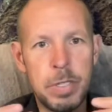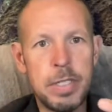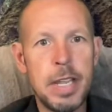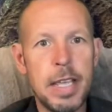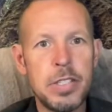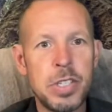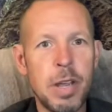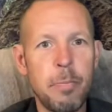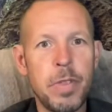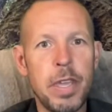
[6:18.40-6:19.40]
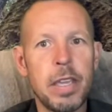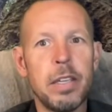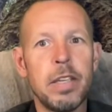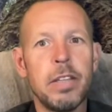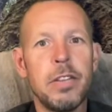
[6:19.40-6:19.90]
did
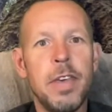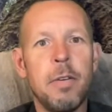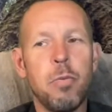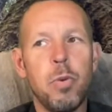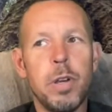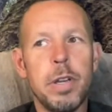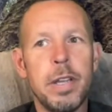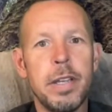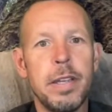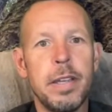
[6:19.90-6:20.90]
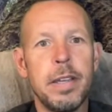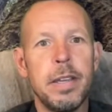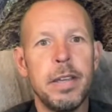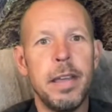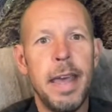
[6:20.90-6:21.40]
something that would
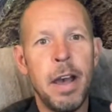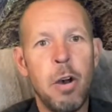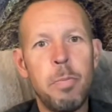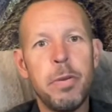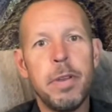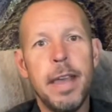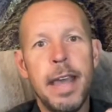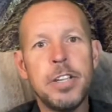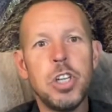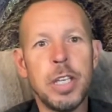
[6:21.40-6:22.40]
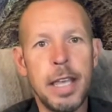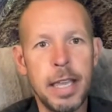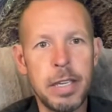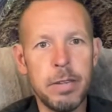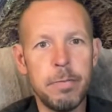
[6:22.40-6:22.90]
help
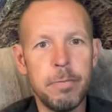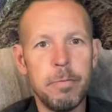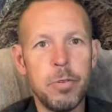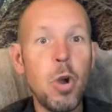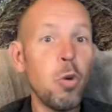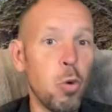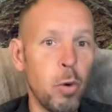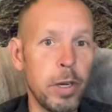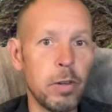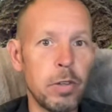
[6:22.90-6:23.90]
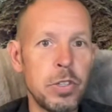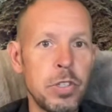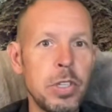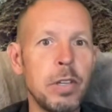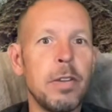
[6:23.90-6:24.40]
educate no
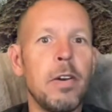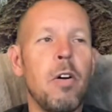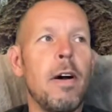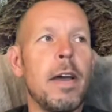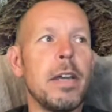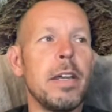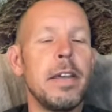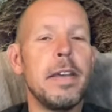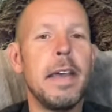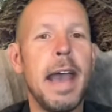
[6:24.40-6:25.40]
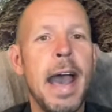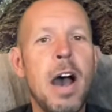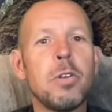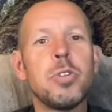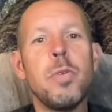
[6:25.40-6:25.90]
coiners on
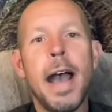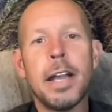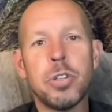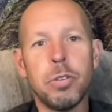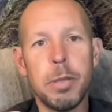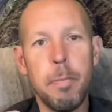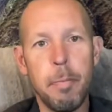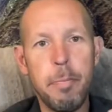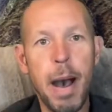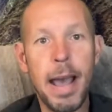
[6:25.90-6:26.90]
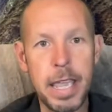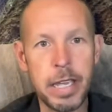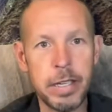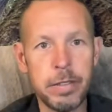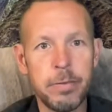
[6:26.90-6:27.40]
how to actually buy
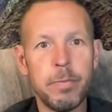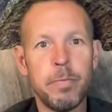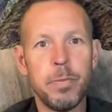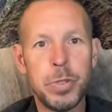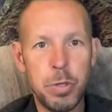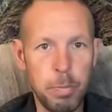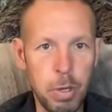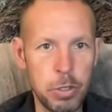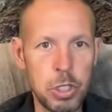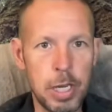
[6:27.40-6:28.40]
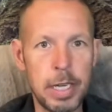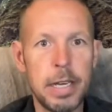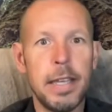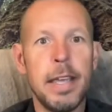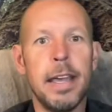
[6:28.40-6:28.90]
in to
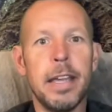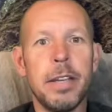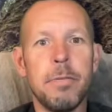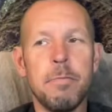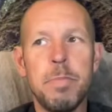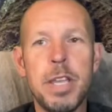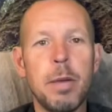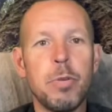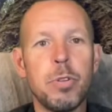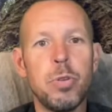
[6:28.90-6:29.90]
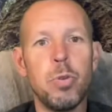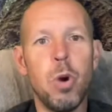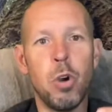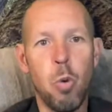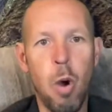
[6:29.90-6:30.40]
PulseChain and be able to
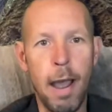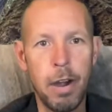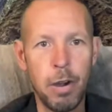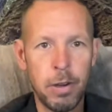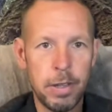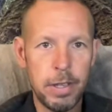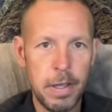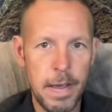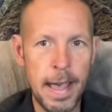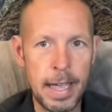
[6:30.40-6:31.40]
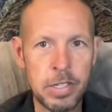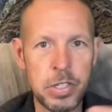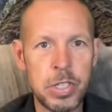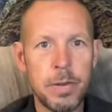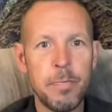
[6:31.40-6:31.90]
acquire Hex